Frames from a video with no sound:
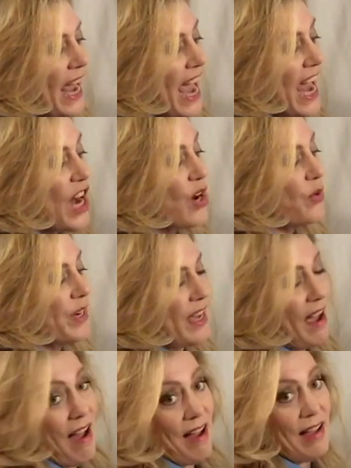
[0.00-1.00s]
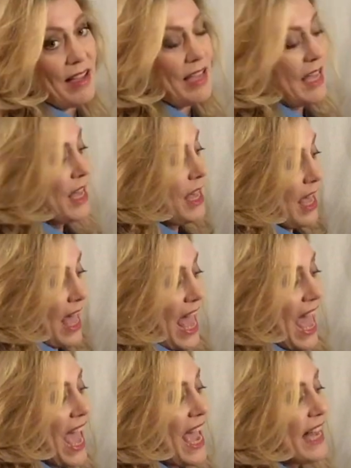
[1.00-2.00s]
area.
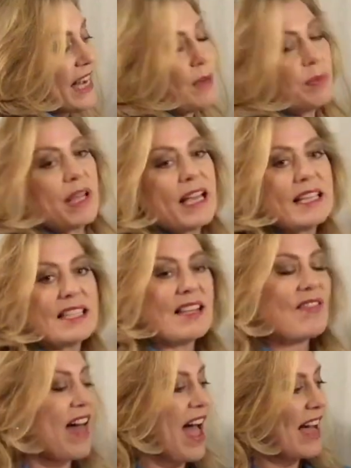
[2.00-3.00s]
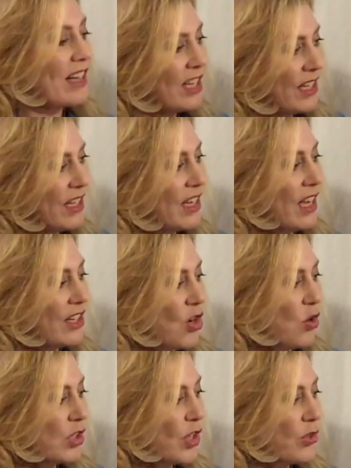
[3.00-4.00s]
Any place in that, no
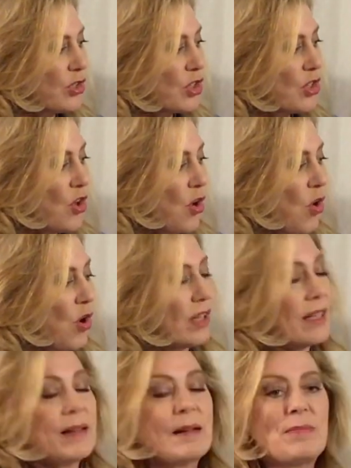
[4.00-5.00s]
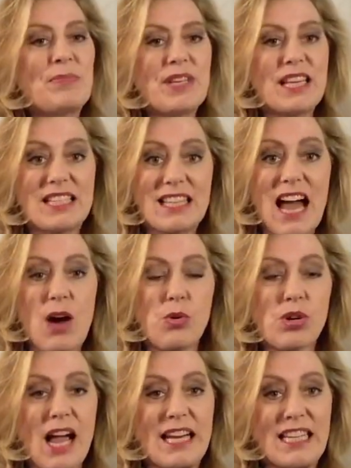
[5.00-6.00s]
closer to the hole, is now
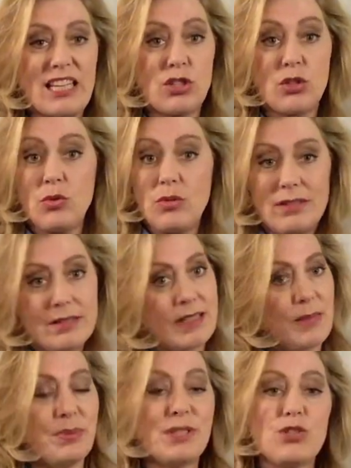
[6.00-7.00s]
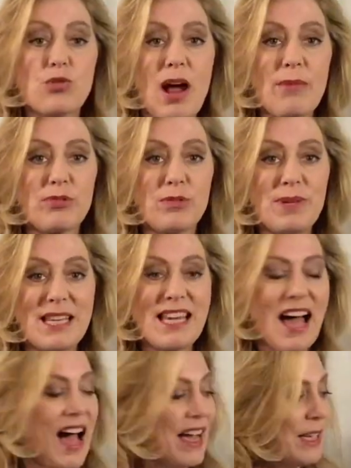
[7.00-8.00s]
where I need to simply drop from knee
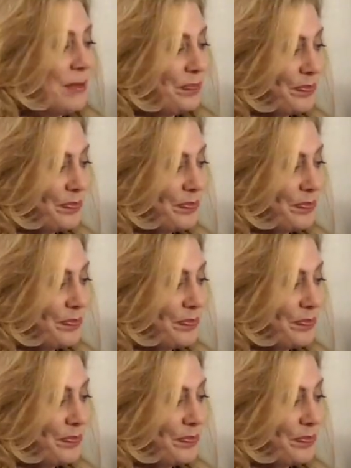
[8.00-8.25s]
height.